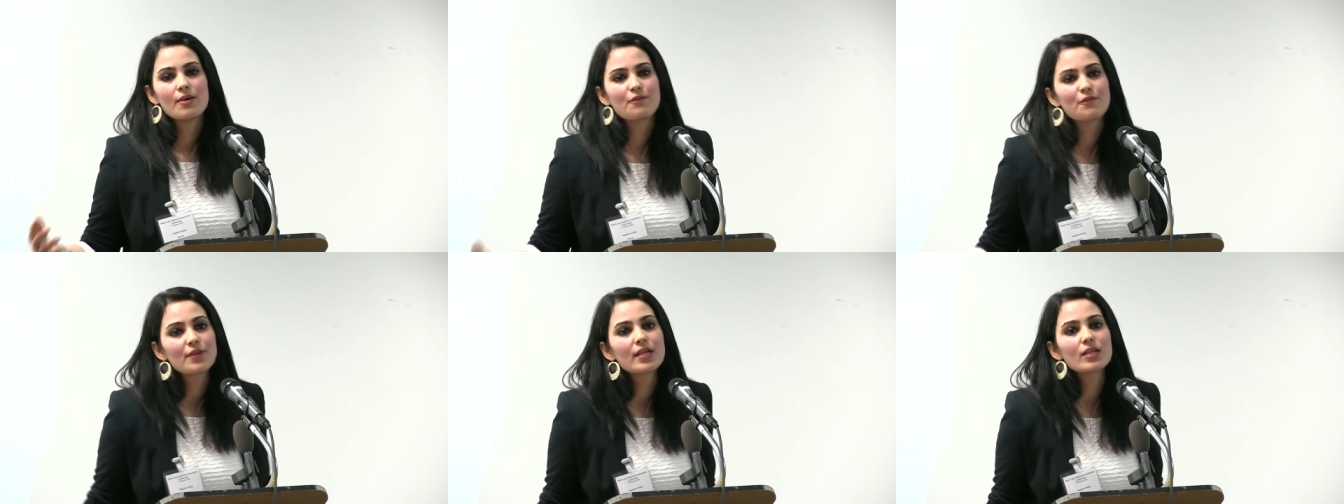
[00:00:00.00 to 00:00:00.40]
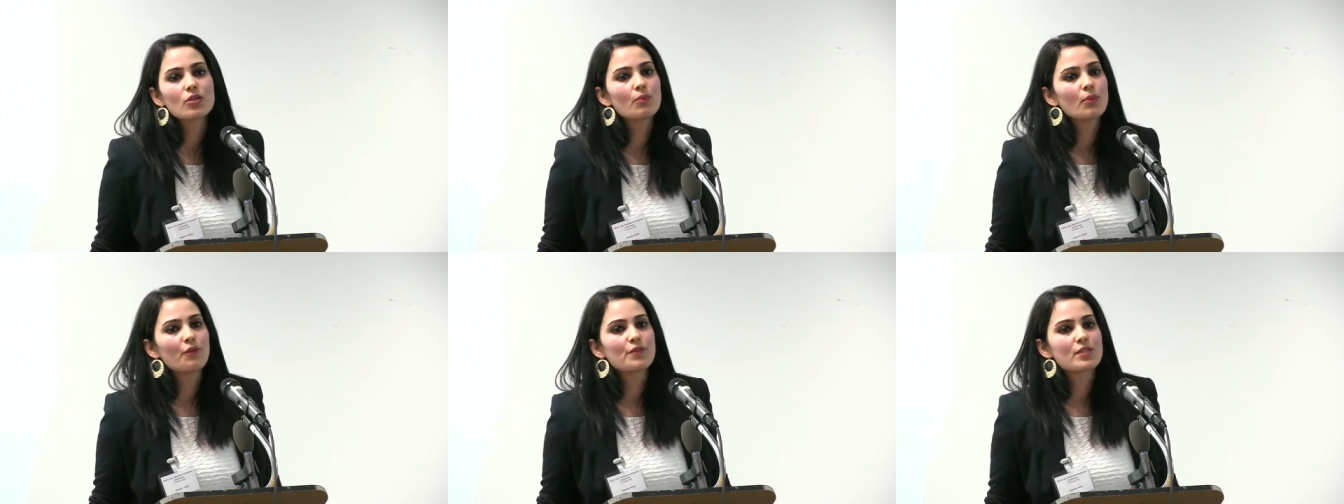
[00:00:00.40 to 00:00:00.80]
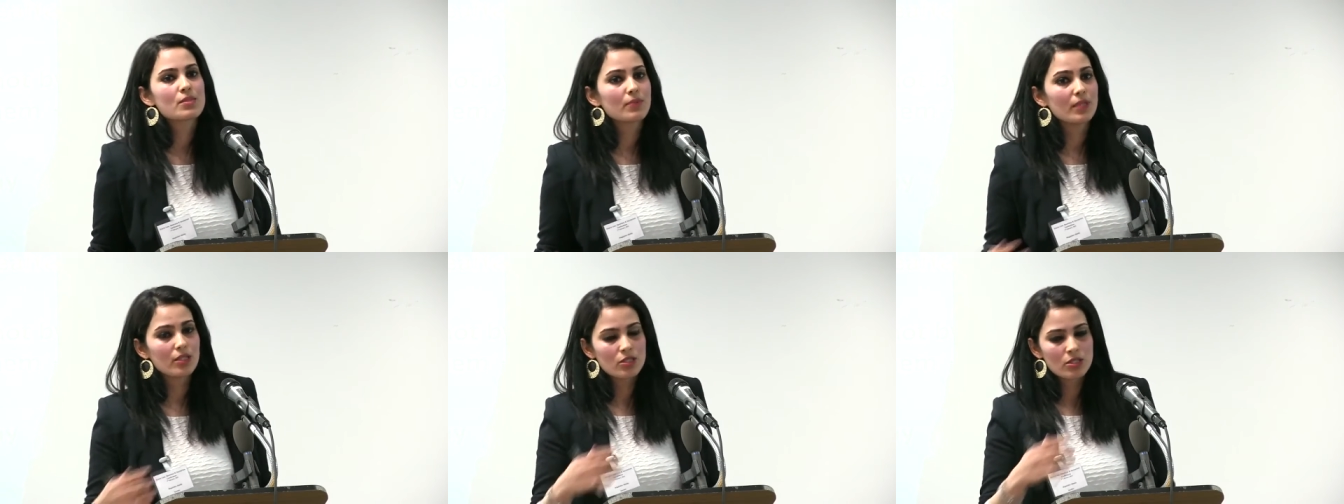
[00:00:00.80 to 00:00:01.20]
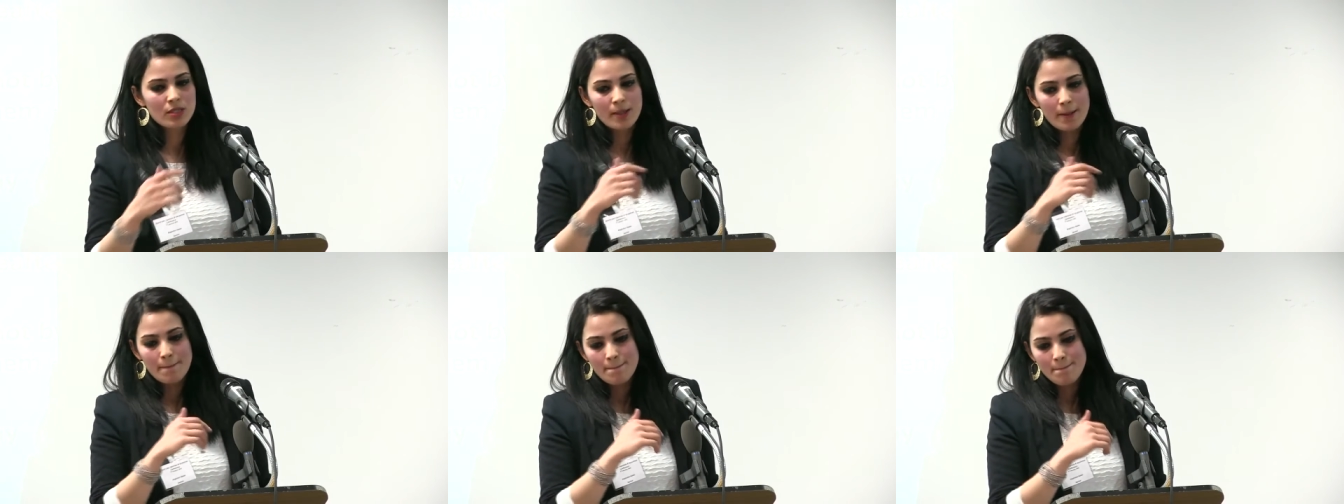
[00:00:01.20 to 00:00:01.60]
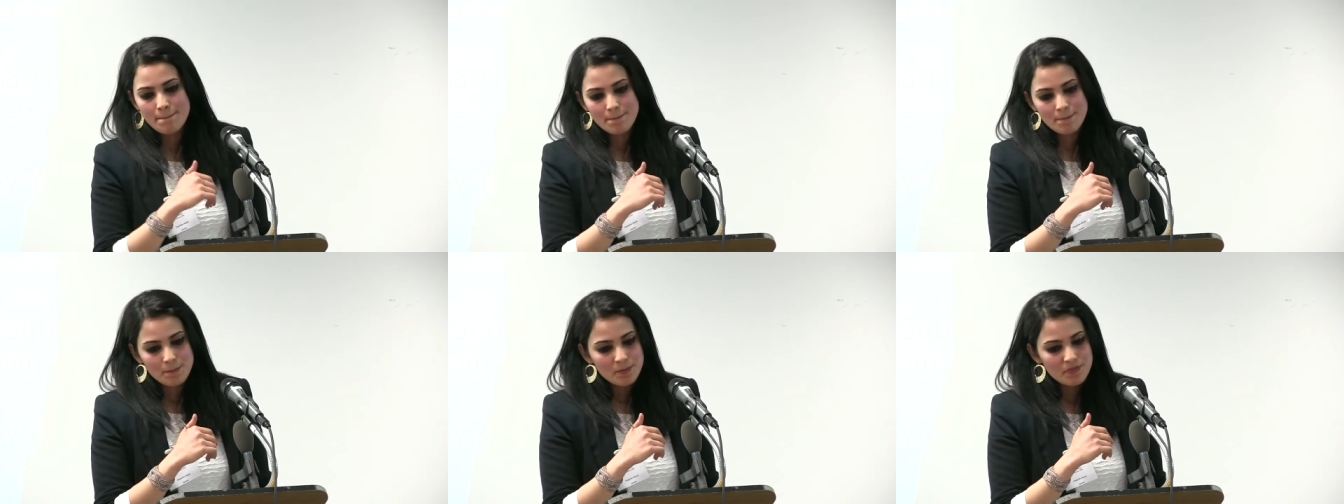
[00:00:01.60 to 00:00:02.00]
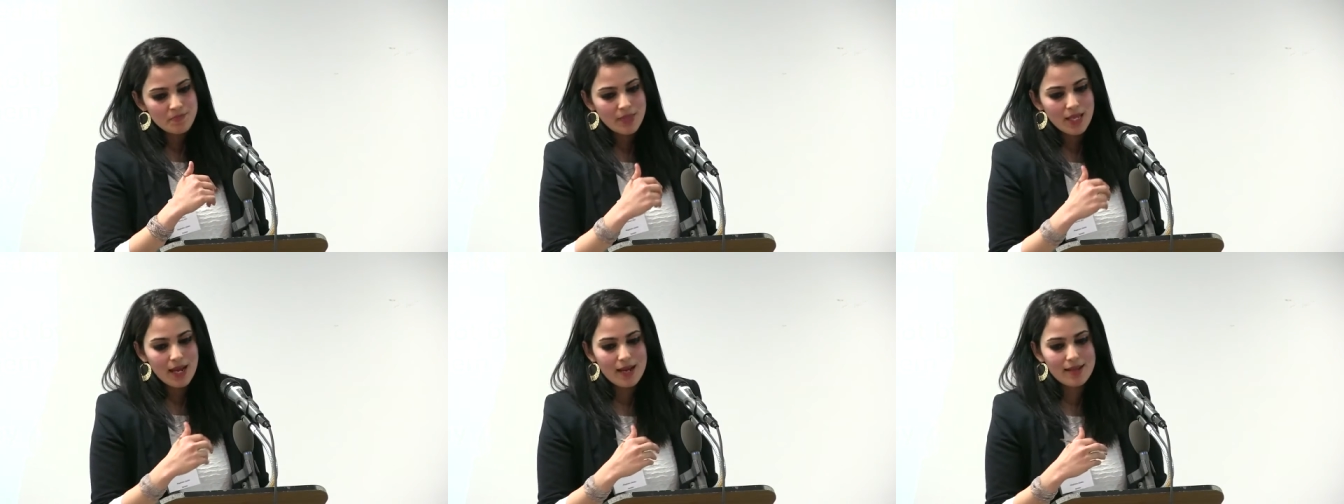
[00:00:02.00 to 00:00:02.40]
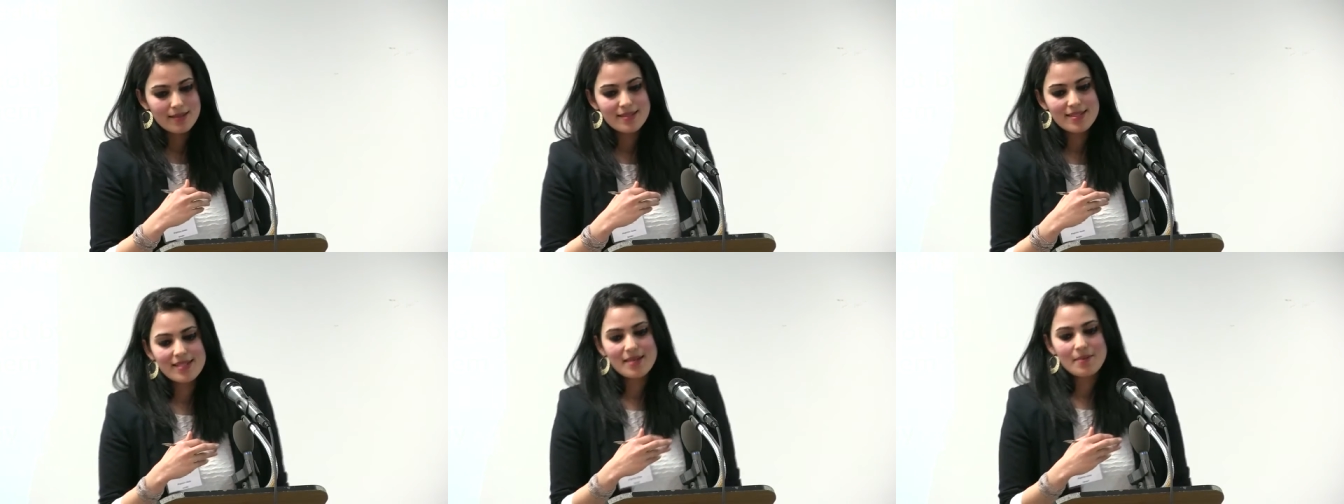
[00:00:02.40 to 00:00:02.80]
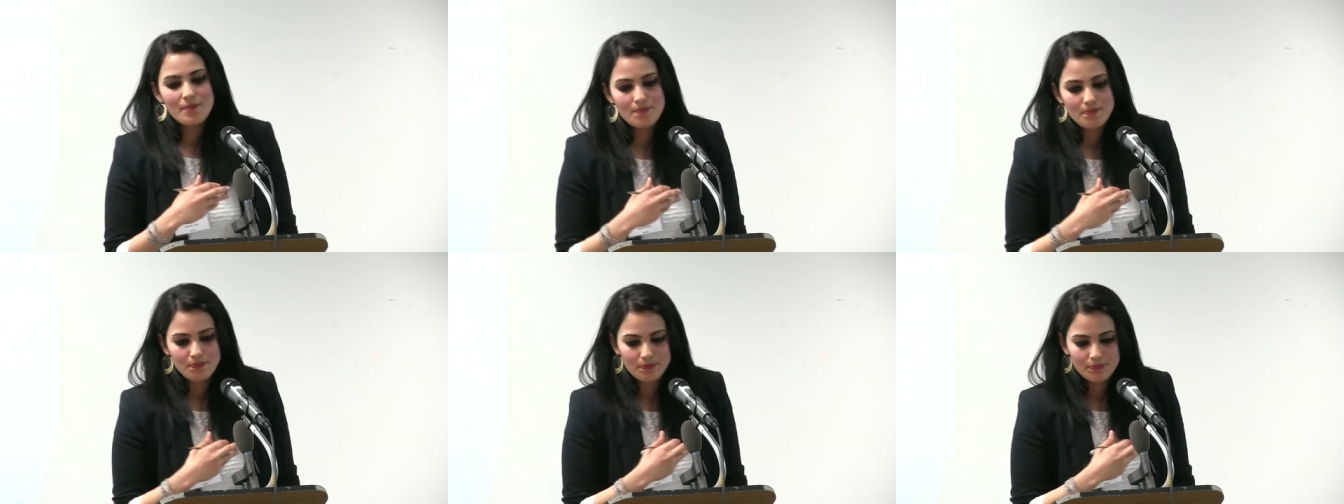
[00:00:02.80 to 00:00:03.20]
the freedom of speech and uh,